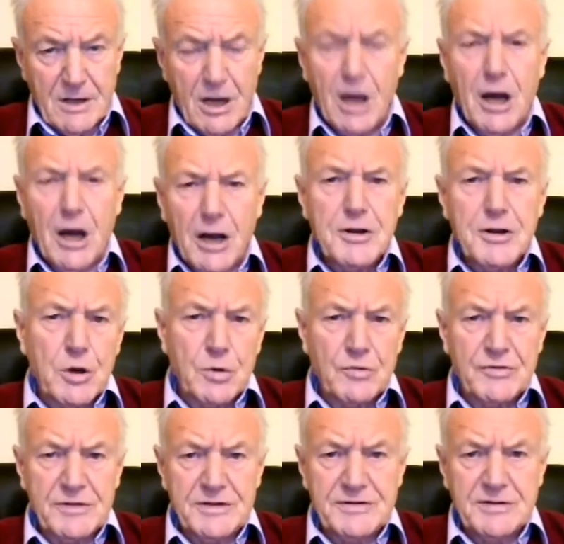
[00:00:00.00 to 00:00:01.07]
I know
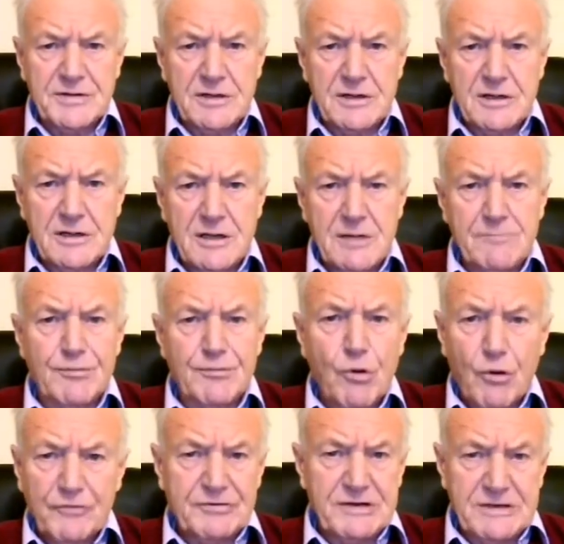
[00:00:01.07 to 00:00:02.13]
that in
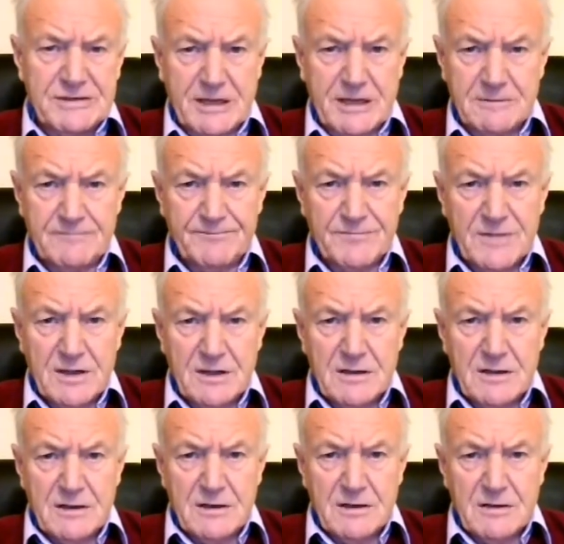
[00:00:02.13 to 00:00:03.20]
broad detail,
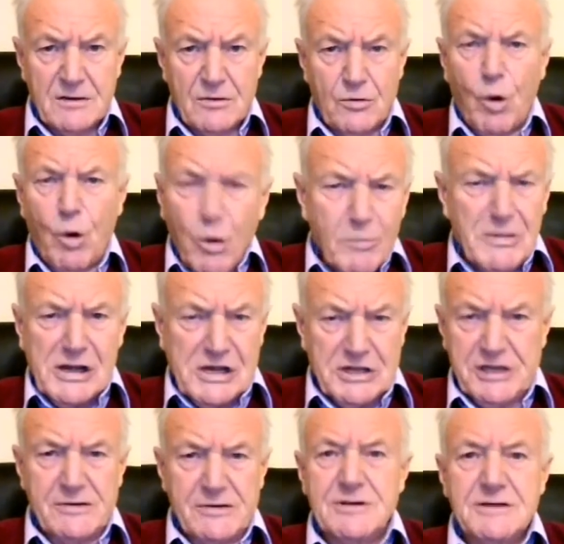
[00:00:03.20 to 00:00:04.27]
all my
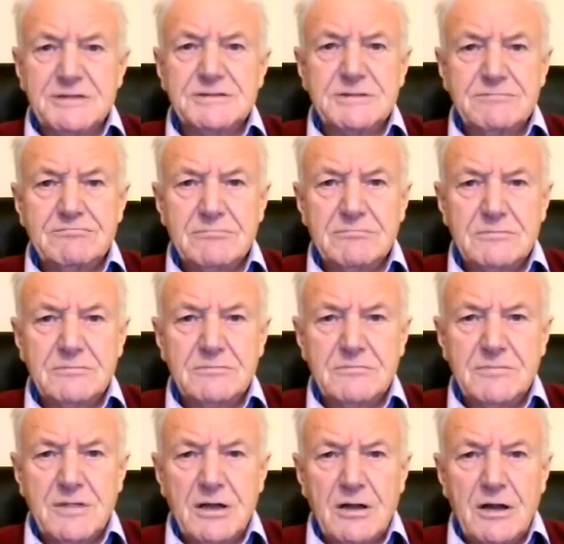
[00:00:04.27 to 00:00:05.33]
hearers
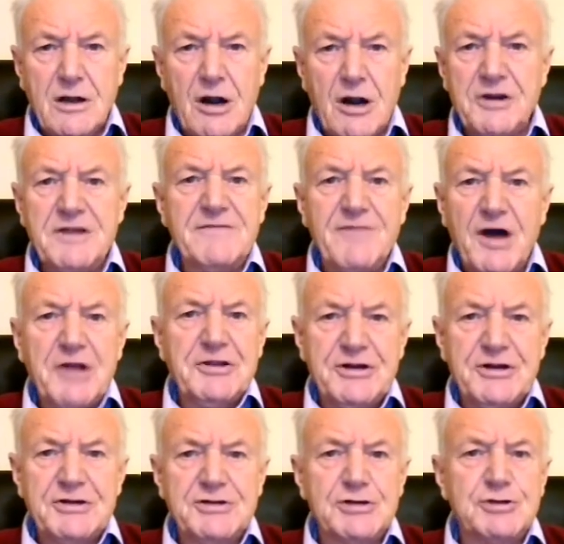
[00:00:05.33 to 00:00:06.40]
are divided
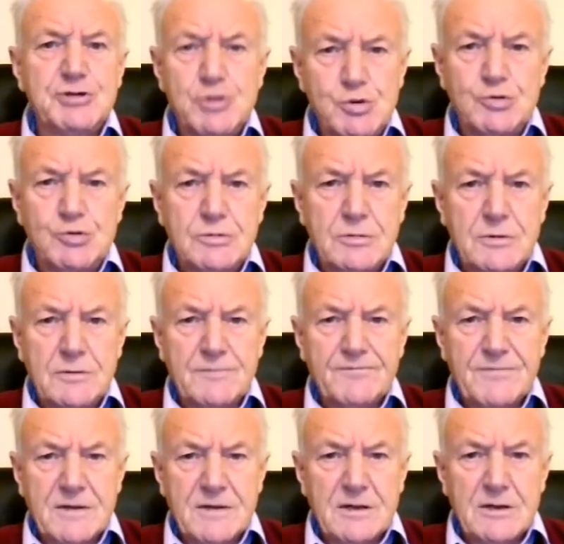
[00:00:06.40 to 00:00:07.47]
into two
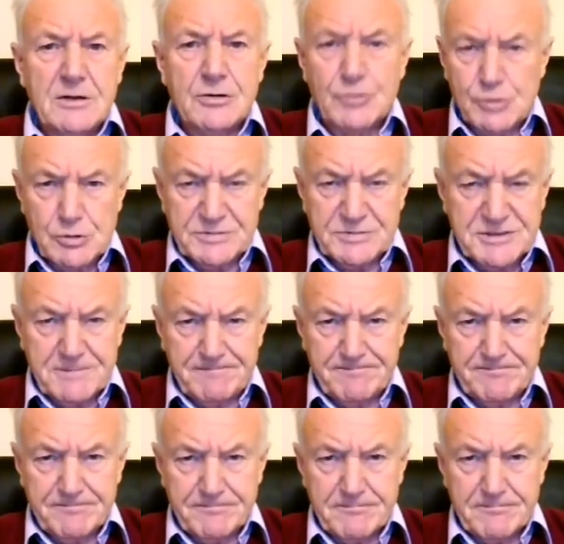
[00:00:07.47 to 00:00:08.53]
groups.
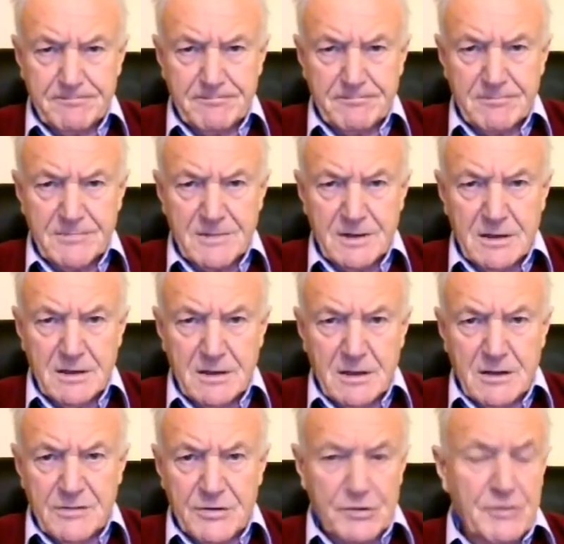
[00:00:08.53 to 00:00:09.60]

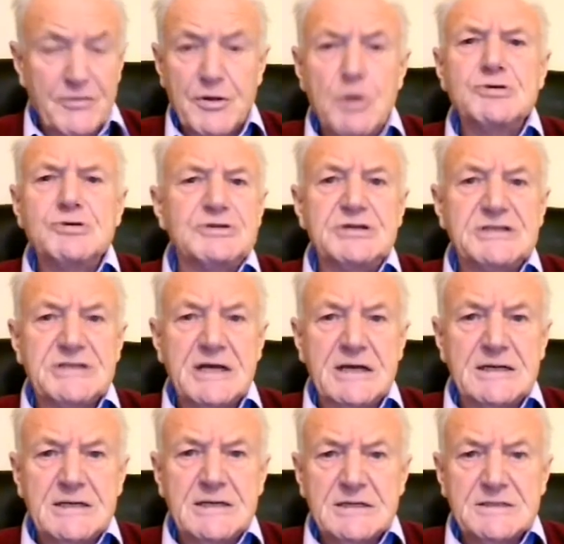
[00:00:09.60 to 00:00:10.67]
There are those, he,
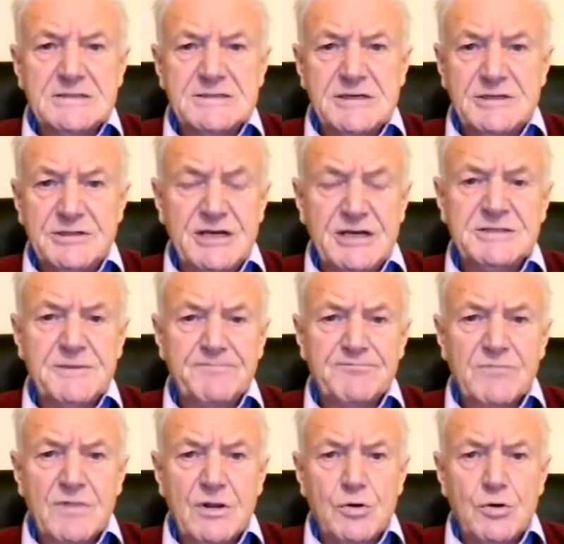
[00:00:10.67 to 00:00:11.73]
say, he says,
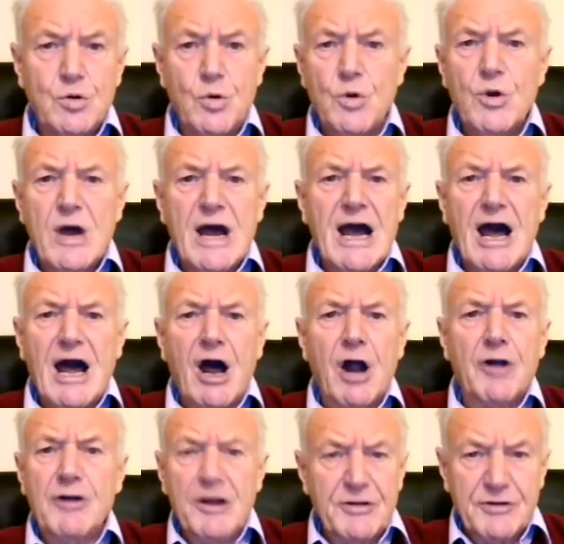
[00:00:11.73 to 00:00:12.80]
who
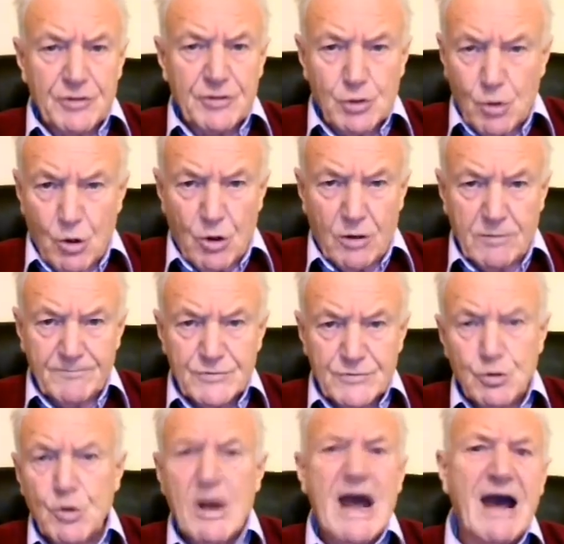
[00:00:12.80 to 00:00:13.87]
are under the law,
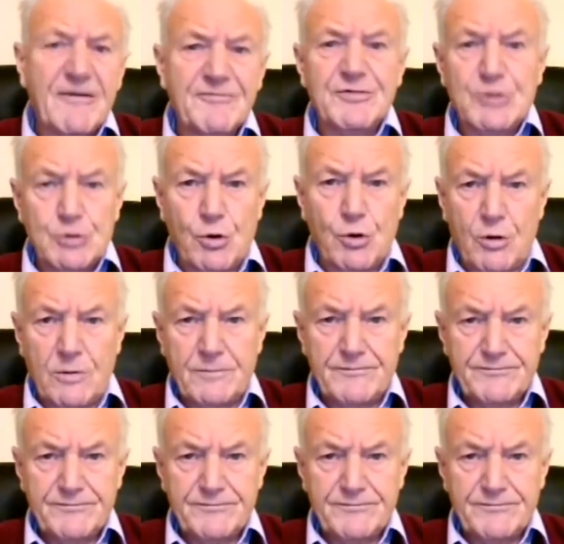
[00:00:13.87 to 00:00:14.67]
who have the law.